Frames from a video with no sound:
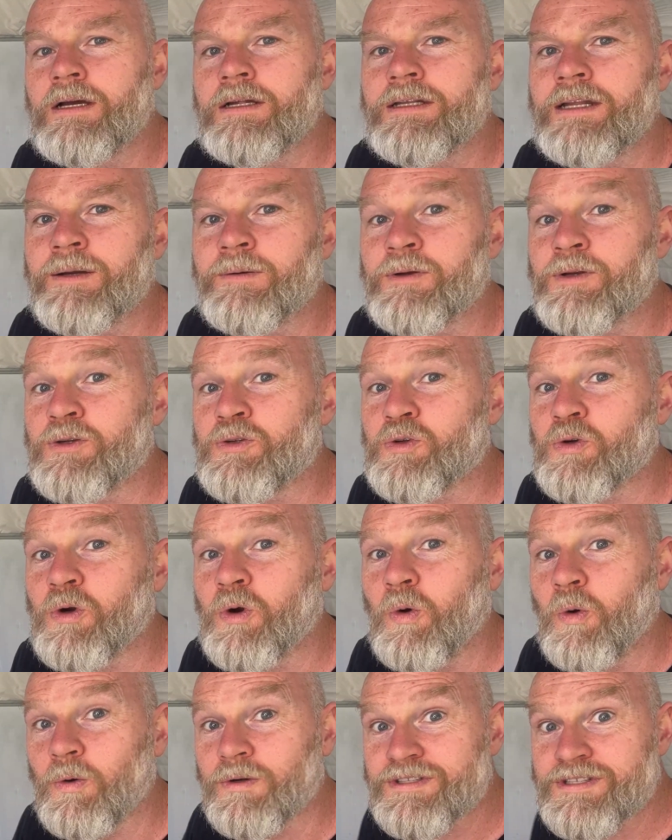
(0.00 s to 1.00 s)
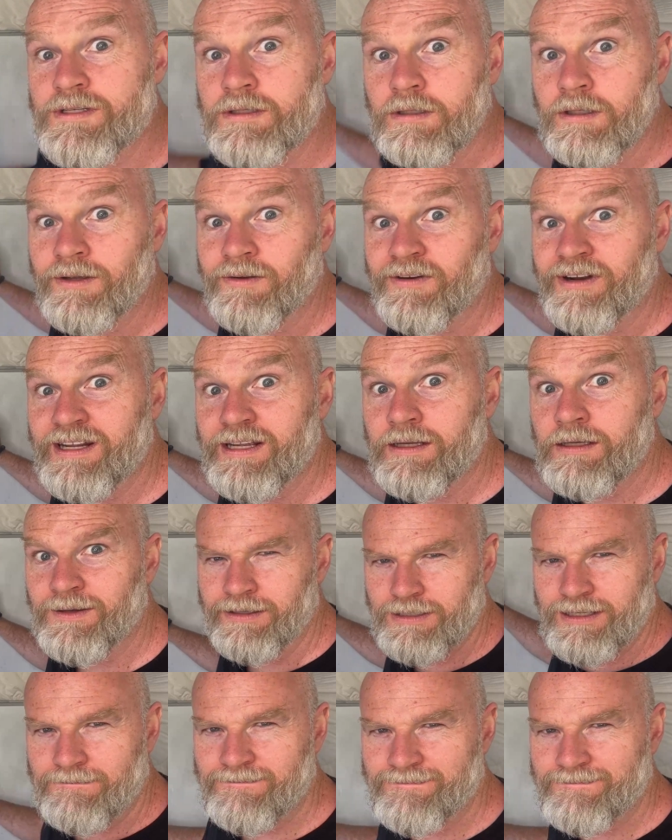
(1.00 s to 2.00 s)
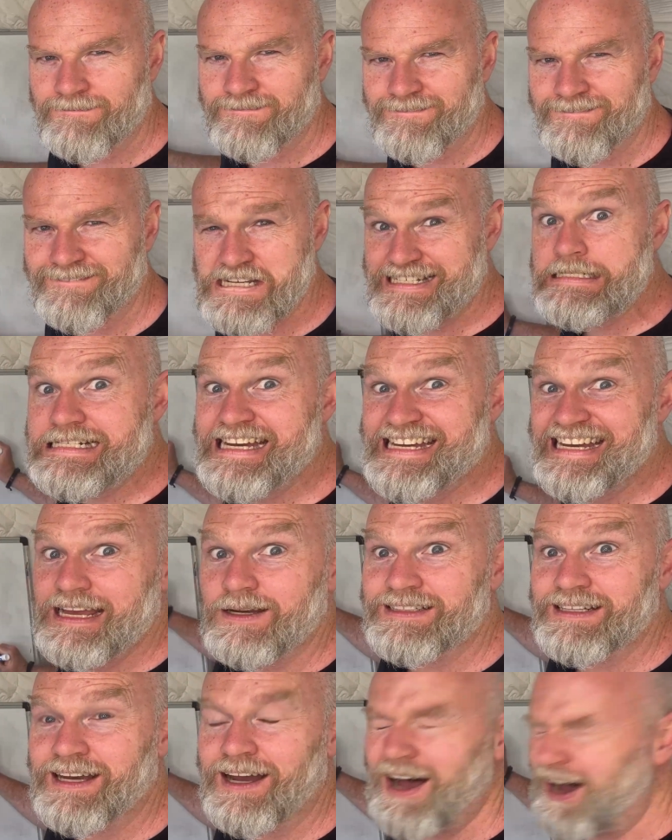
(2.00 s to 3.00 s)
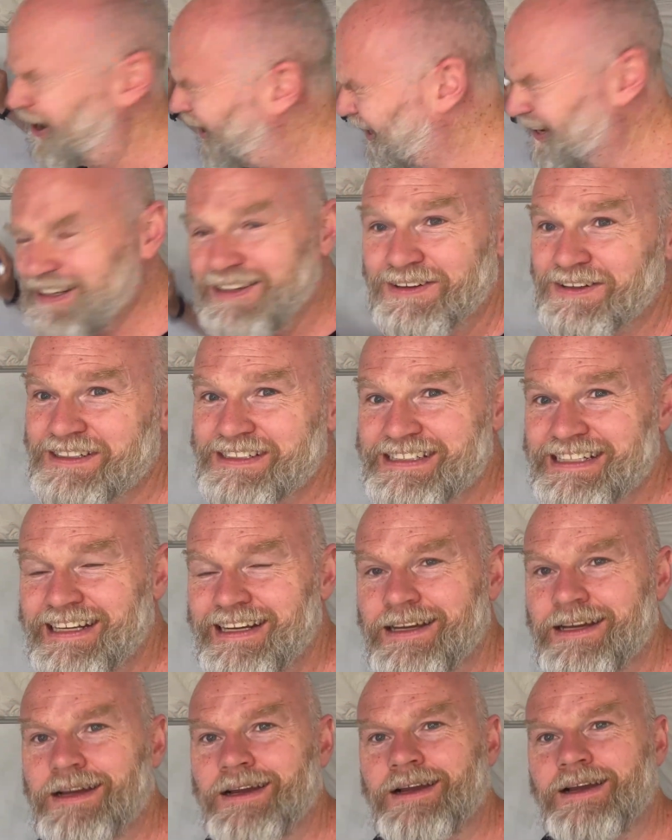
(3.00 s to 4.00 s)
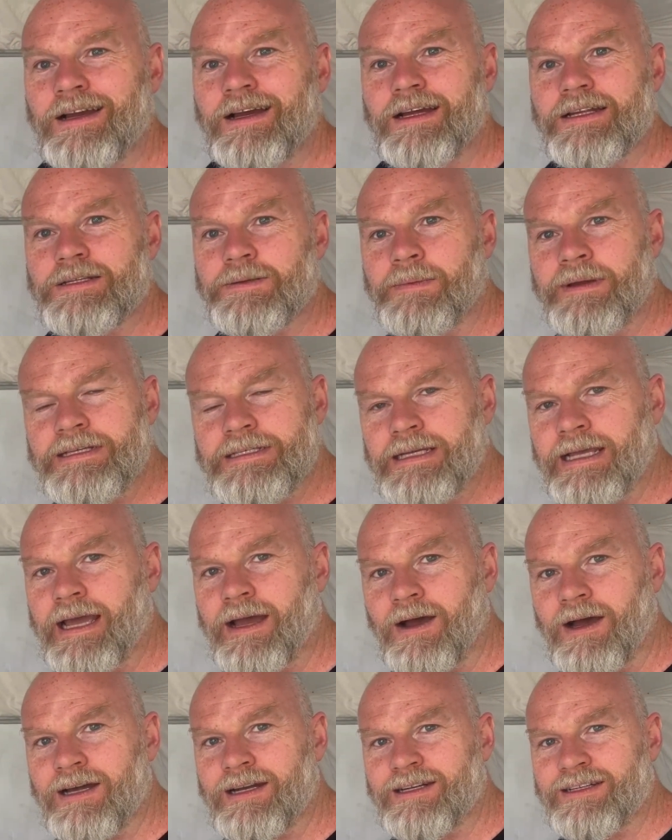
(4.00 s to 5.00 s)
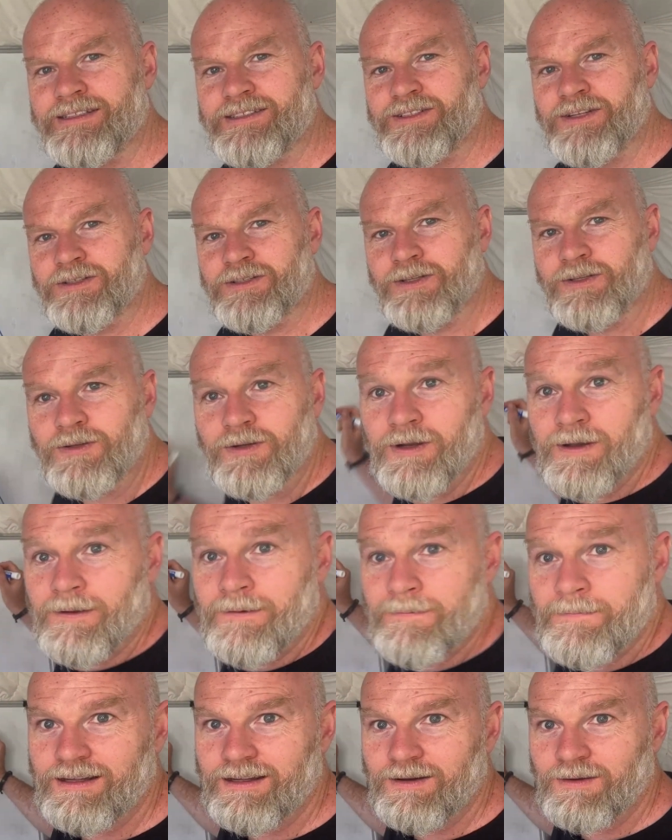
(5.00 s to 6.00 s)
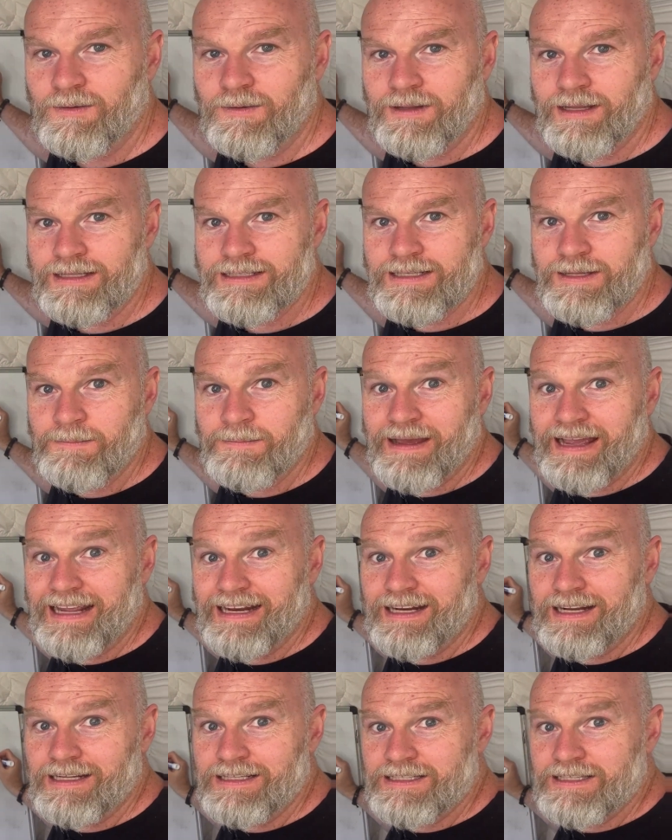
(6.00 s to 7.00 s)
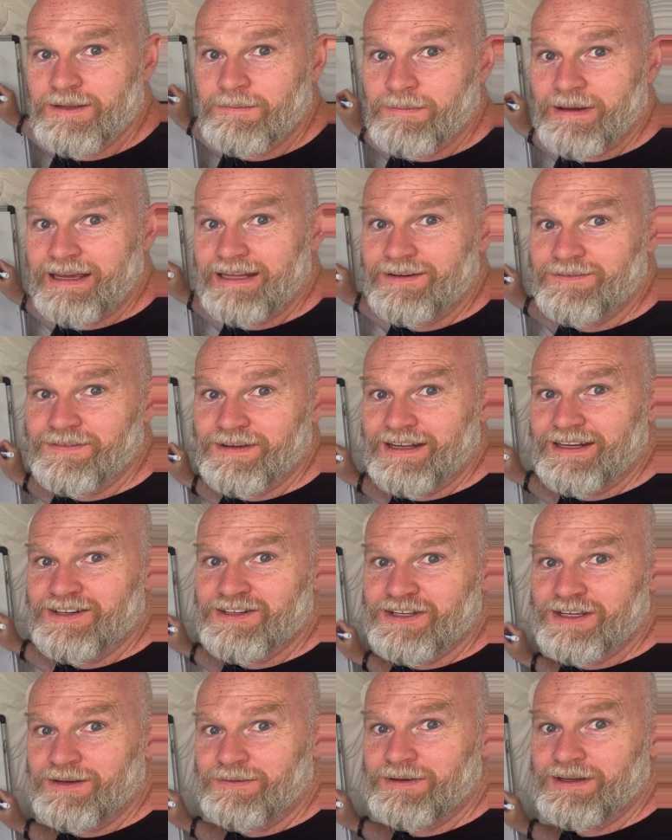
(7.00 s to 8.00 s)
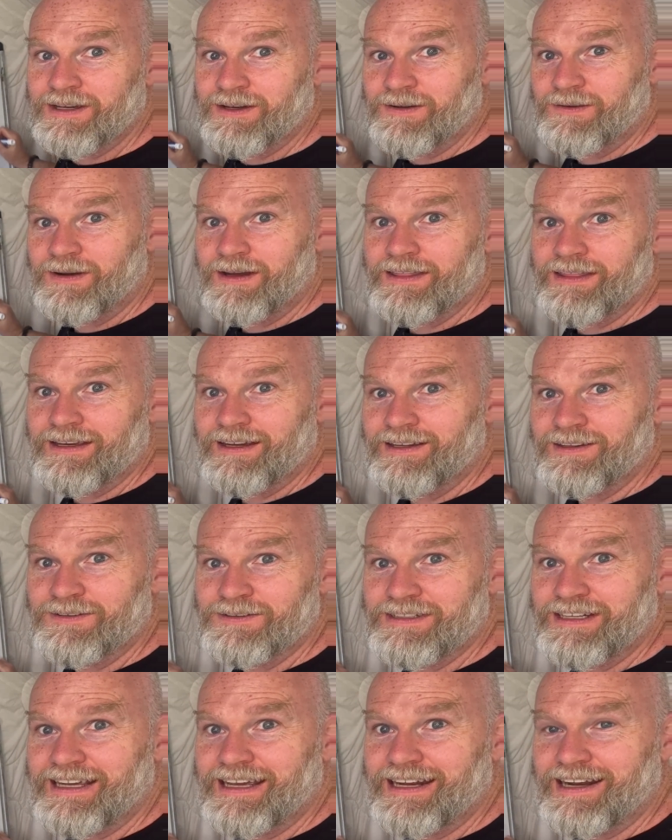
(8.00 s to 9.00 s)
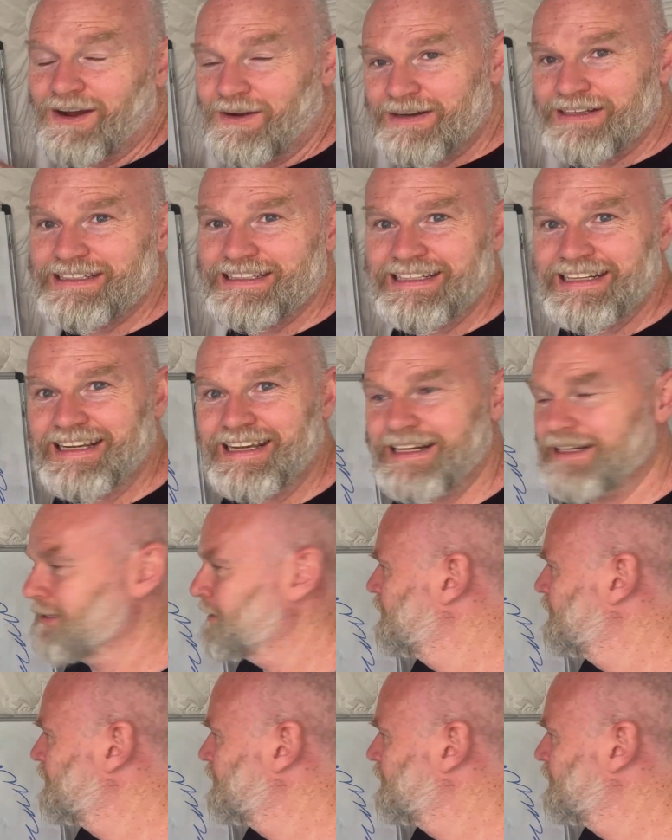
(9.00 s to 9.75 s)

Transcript: Now I'm gonna draw a horse. Are you ready? Oh, I looked. It's amazing how hard it is not to look. Oh, that's the main, it's the main event. Here we go. I think I looked again. Oh, I did again.